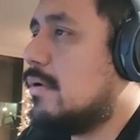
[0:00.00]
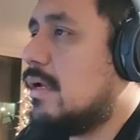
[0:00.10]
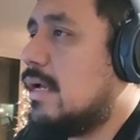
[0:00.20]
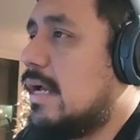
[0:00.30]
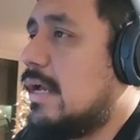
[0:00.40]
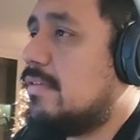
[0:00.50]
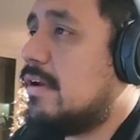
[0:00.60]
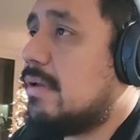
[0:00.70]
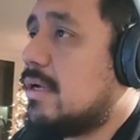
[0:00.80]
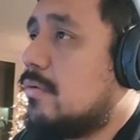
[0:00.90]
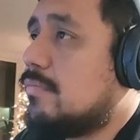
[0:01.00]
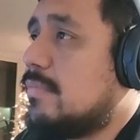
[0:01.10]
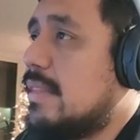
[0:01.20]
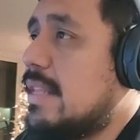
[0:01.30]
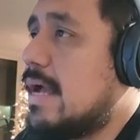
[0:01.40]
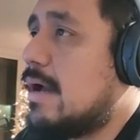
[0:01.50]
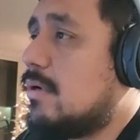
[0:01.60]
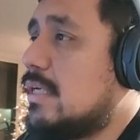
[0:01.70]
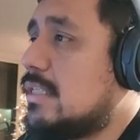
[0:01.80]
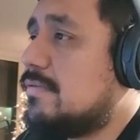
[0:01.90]
And there we go. Now
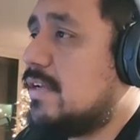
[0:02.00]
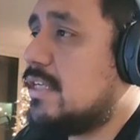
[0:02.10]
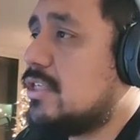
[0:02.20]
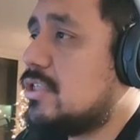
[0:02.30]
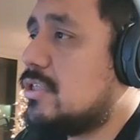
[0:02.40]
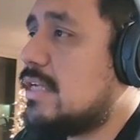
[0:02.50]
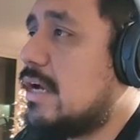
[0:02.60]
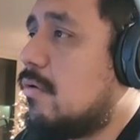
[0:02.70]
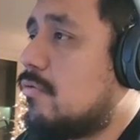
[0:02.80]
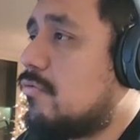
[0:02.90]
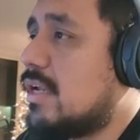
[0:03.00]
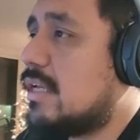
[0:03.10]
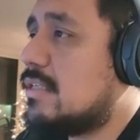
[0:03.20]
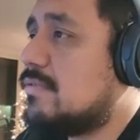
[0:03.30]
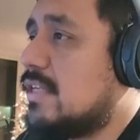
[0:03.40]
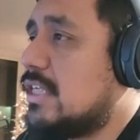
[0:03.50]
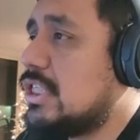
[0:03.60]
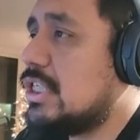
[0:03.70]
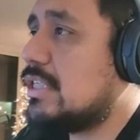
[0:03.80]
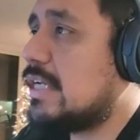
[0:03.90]
it's finished. Now our rig is finished.
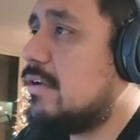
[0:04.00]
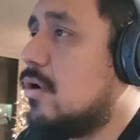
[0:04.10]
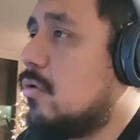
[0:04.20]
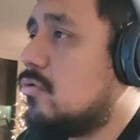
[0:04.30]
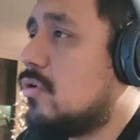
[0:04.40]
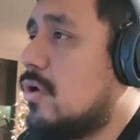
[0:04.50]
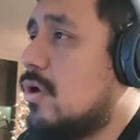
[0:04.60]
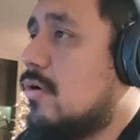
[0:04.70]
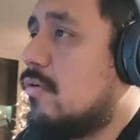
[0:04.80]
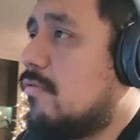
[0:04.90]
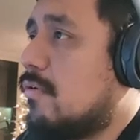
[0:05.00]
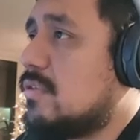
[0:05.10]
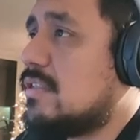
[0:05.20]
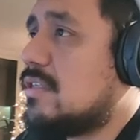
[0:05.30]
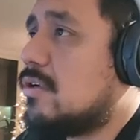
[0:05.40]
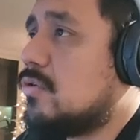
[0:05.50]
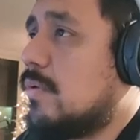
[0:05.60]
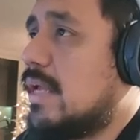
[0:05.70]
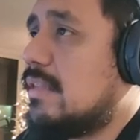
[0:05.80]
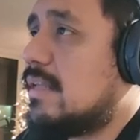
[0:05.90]
It can load from start to
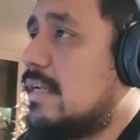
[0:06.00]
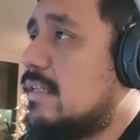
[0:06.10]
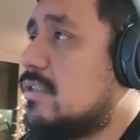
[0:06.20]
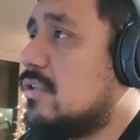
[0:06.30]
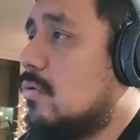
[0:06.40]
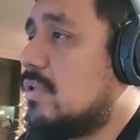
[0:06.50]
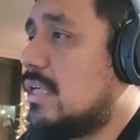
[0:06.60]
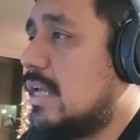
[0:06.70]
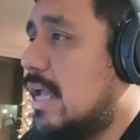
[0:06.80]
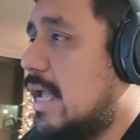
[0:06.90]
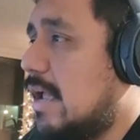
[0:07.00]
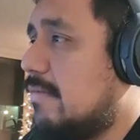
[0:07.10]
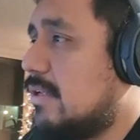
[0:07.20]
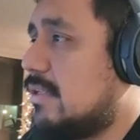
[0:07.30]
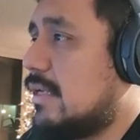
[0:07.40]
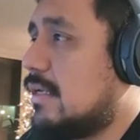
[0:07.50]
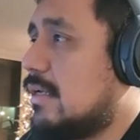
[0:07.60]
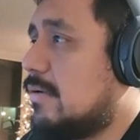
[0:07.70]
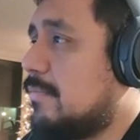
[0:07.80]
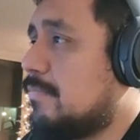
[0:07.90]
end, and it's loading everything.
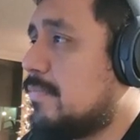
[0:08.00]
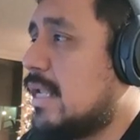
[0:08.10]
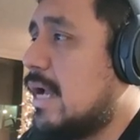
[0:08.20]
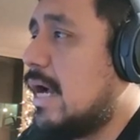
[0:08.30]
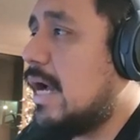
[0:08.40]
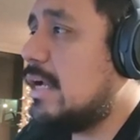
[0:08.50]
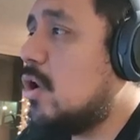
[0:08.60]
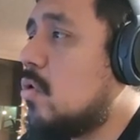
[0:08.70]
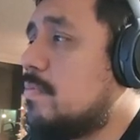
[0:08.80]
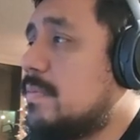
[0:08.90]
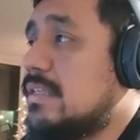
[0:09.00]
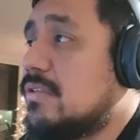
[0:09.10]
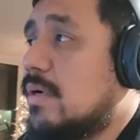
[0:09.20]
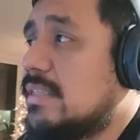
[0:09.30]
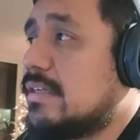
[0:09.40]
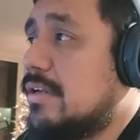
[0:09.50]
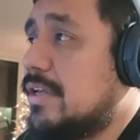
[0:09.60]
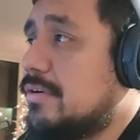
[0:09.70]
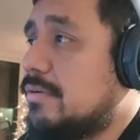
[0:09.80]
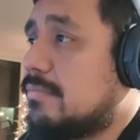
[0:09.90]
I hope this was
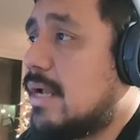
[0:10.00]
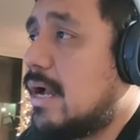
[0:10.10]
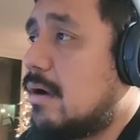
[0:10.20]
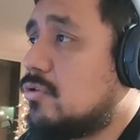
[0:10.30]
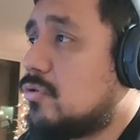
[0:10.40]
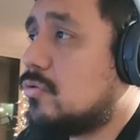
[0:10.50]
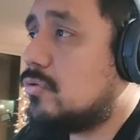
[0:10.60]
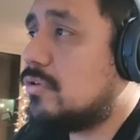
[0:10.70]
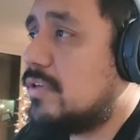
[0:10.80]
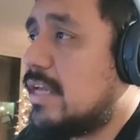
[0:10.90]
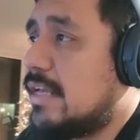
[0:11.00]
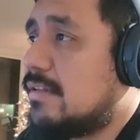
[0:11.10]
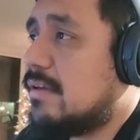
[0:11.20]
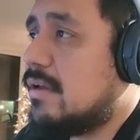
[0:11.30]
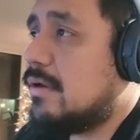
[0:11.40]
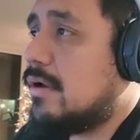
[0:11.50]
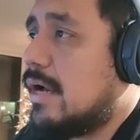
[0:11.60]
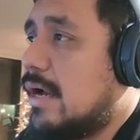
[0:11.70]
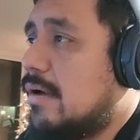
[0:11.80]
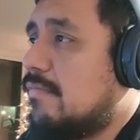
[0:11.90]
clear, how you could create
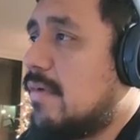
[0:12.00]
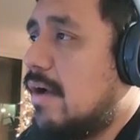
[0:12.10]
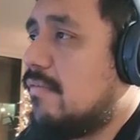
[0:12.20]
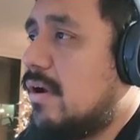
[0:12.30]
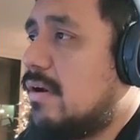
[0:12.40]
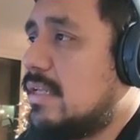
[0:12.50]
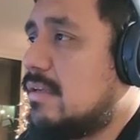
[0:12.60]
a very